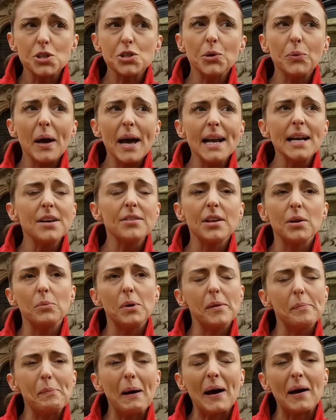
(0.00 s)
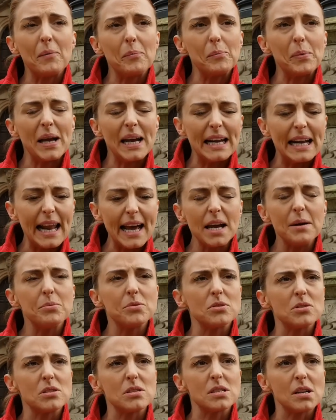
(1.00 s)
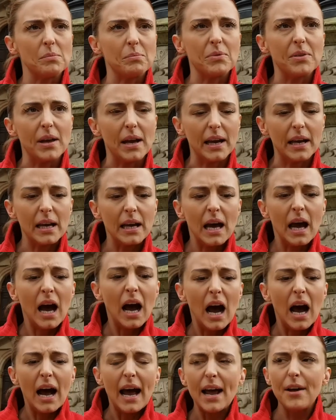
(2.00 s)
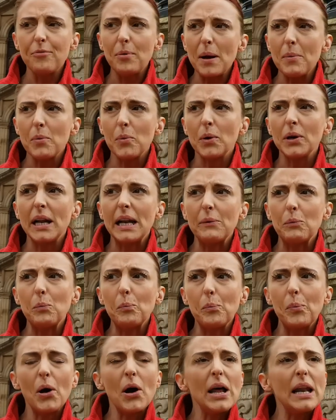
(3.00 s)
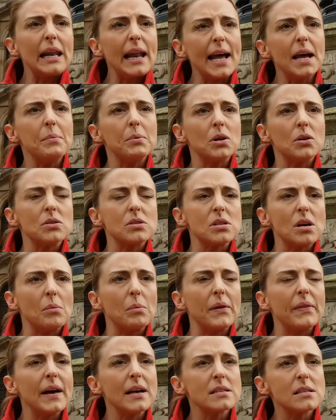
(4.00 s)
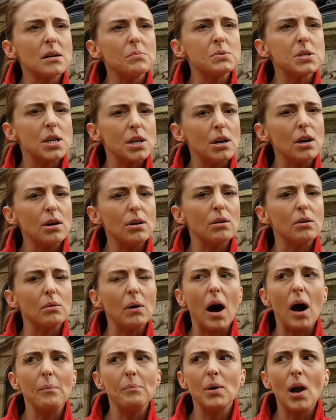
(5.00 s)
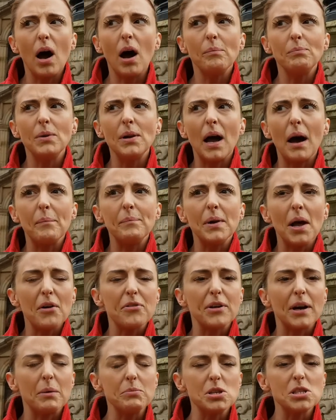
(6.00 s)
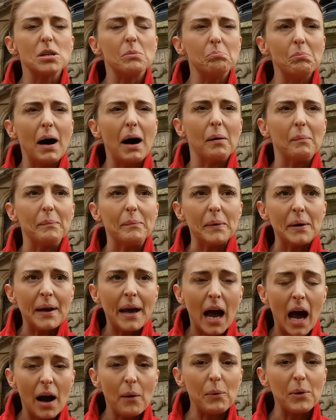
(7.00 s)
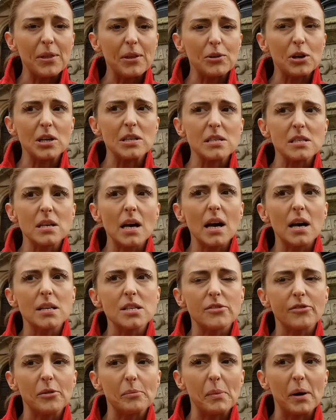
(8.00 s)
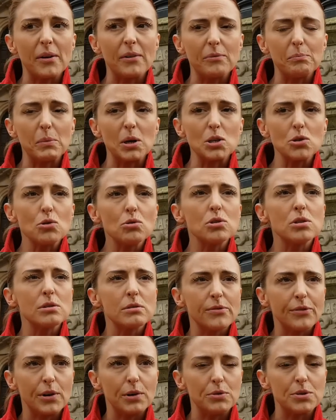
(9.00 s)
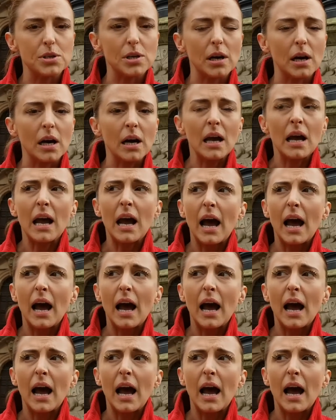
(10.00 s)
do anything without being labelled as something. If people want to put a label on someone, that's up to you. I'm nothing. I'm just a mum with concerns for my daughter's future.